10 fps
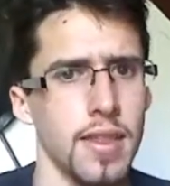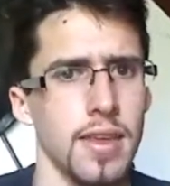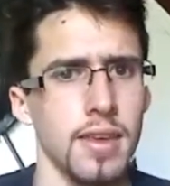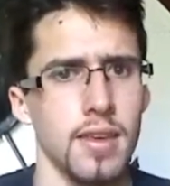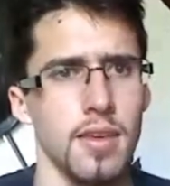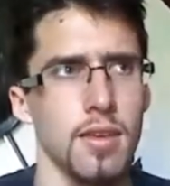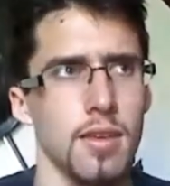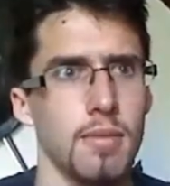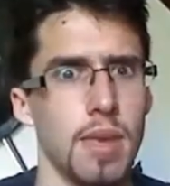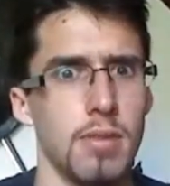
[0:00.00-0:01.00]
think,
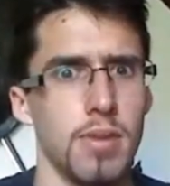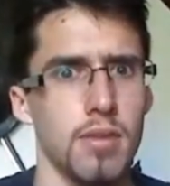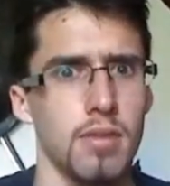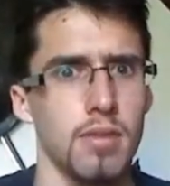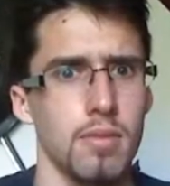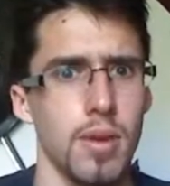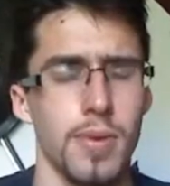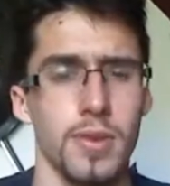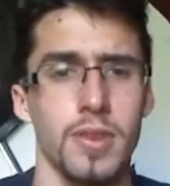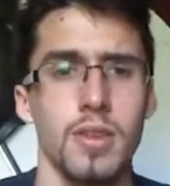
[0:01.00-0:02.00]
maybe, per
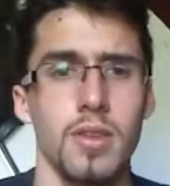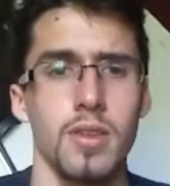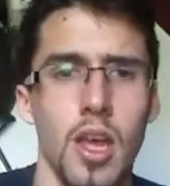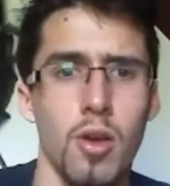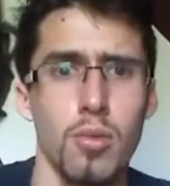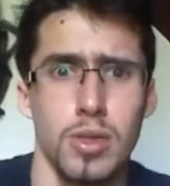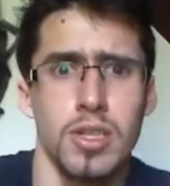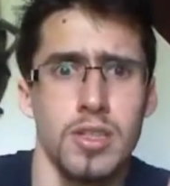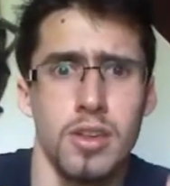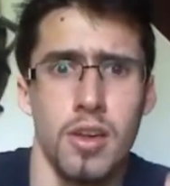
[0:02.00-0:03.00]
person, which
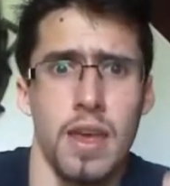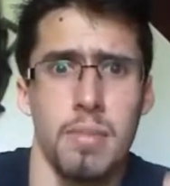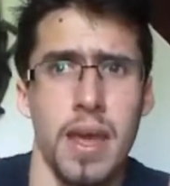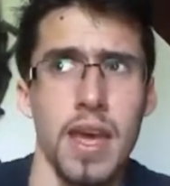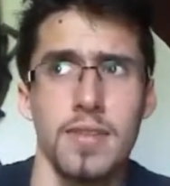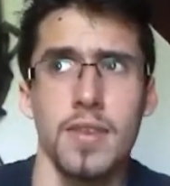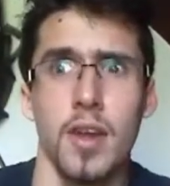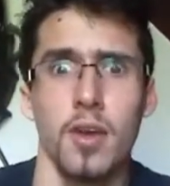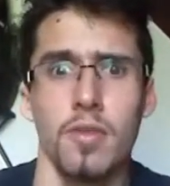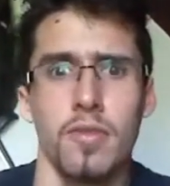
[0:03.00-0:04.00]
isn't all that bad.
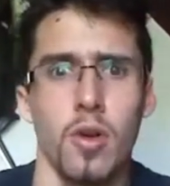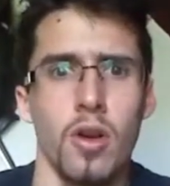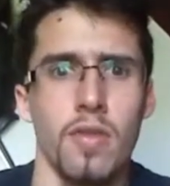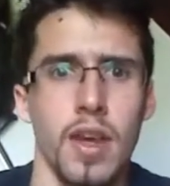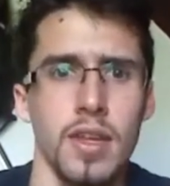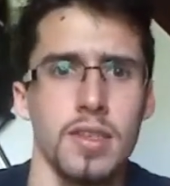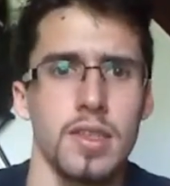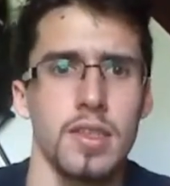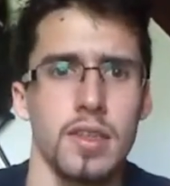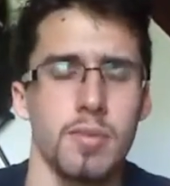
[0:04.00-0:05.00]
So 4 of
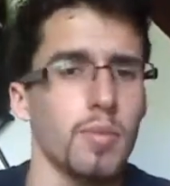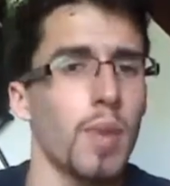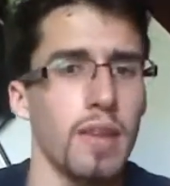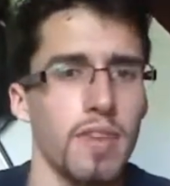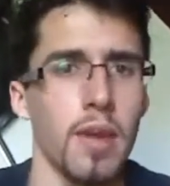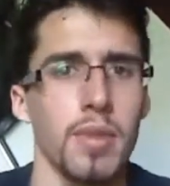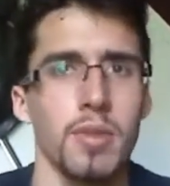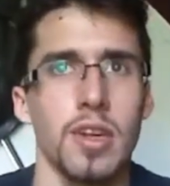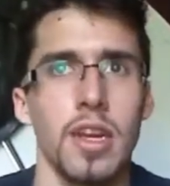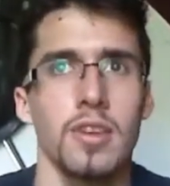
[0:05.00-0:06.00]
us, my family
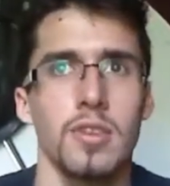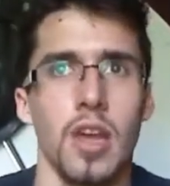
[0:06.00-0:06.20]
who did it, was